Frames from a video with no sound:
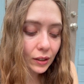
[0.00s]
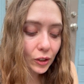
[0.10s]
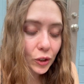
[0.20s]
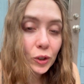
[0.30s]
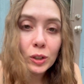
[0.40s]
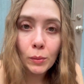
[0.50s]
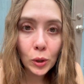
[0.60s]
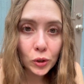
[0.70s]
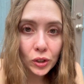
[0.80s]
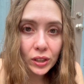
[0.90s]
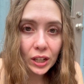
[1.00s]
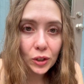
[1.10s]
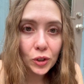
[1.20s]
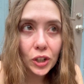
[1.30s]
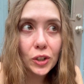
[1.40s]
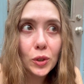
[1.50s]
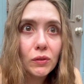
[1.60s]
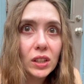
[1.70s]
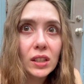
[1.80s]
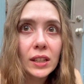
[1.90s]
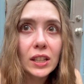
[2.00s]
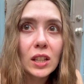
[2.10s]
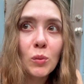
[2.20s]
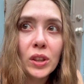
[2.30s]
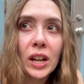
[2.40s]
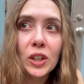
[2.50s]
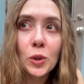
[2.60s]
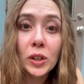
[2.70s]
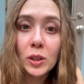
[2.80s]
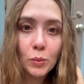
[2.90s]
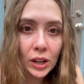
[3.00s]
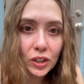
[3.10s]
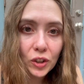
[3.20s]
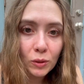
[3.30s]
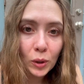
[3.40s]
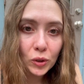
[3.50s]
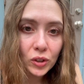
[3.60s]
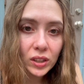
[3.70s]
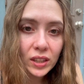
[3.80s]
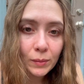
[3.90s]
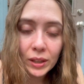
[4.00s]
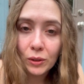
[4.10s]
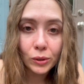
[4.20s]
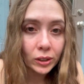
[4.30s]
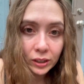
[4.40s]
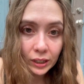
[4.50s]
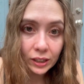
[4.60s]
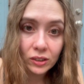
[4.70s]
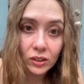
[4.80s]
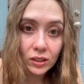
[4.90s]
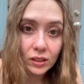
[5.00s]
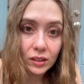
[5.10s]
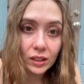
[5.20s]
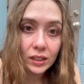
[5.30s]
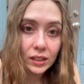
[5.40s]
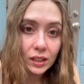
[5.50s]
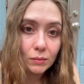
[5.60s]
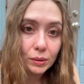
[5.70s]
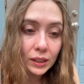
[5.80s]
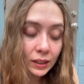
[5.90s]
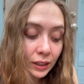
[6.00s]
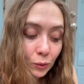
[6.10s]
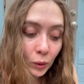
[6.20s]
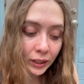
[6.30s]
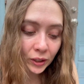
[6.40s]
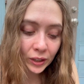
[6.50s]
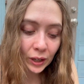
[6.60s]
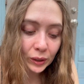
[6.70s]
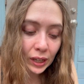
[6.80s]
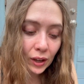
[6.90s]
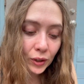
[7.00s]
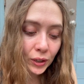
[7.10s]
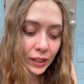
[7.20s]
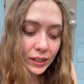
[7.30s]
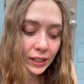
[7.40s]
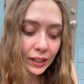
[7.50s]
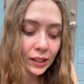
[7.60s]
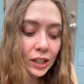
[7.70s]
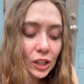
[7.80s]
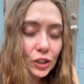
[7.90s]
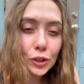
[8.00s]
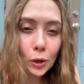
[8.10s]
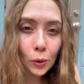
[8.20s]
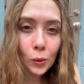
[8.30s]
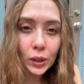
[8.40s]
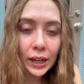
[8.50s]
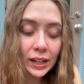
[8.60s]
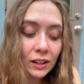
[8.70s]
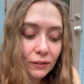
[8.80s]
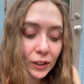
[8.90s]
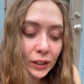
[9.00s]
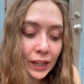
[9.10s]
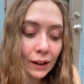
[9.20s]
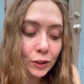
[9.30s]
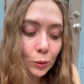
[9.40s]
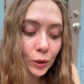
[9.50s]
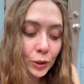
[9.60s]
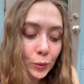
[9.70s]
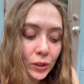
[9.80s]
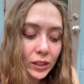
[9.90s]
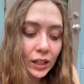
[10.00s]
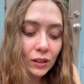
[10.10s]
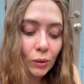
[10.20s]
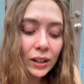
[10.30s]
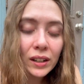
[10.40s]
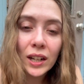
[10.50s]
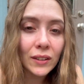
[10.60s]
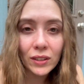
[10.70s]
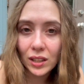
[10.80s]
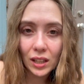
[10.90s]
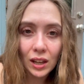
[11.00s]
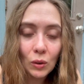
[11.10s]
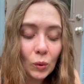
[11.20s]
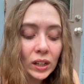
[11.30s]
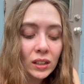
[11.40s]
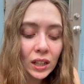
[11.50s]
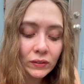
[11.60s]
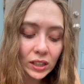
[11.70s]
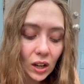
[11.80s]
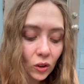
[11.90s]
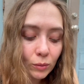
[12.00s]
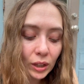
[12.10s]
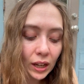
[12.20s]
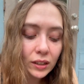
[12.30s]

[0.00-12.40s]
certain emotions that you share. So if this is like someone that you express your emotions to them and they really like just, it's completely one ear and out the other, it's like, don't get in a feeling afterwards where it's like, why did I even say that? Why did I even tell them that?